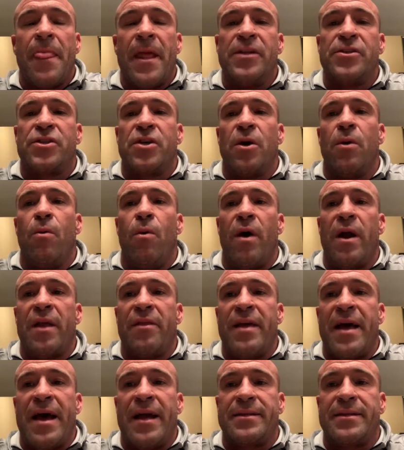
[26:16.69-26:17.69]
And so one
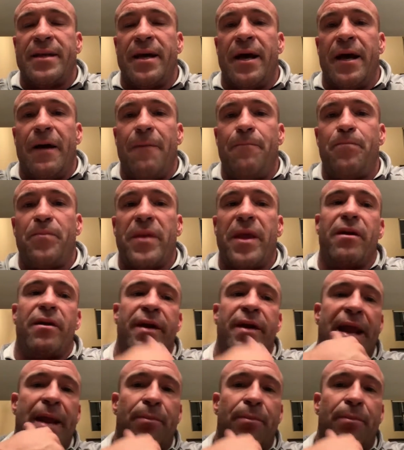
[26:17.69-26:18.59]
of that, in our